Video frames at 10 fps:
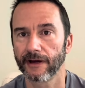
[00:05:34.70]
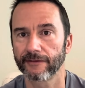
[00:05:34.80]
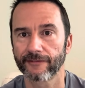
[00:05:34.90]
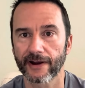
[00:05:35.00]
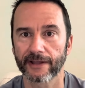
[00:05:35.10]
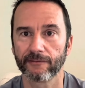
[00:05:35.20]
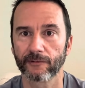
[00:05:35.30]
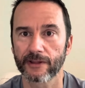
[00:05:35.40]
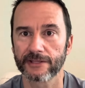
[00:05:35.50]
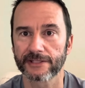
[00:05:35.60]
finding
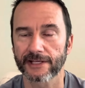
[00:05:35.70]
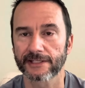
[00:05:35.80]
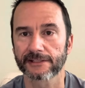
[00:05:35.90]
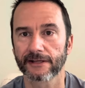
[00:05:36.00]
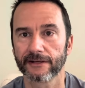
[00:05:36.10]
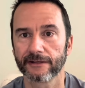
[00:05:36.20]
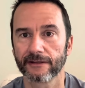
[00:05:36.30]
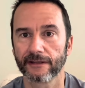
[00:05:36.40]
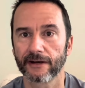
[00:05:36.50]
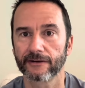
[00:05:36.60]
one of these Nexus
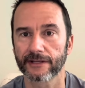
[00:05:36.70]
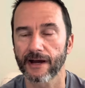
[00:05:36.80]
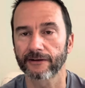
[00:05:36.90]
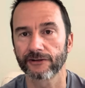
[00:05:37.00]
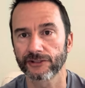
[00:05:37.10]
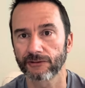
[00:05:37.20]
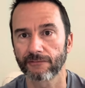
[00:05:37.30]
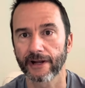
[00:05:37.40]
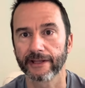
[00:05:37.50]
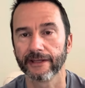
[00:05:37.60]
letter doctors to
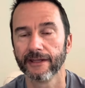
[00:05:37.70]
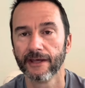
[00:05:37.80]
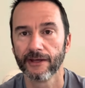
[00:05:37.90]
write it.